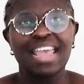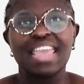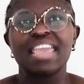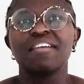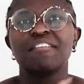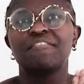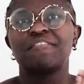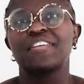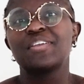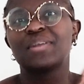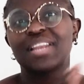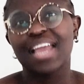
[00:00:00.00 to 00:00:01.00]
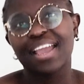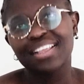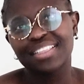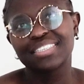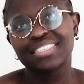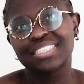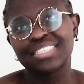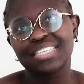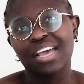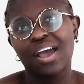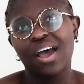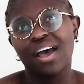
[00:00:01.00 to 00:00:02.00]
If you like this
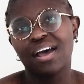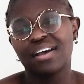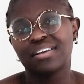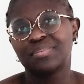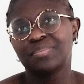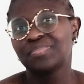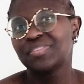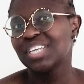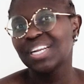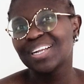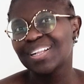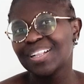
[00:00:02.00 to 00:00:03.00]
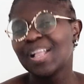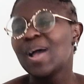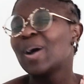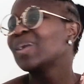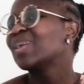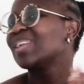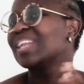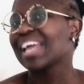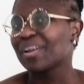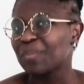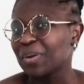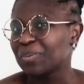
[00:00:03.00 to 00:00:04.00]
channel or you
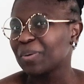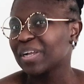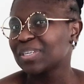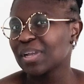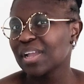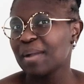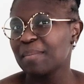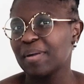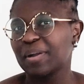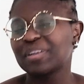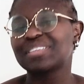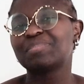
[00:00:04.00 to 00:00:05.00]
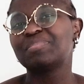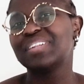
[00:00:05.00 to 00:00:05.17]
like what we're talking about,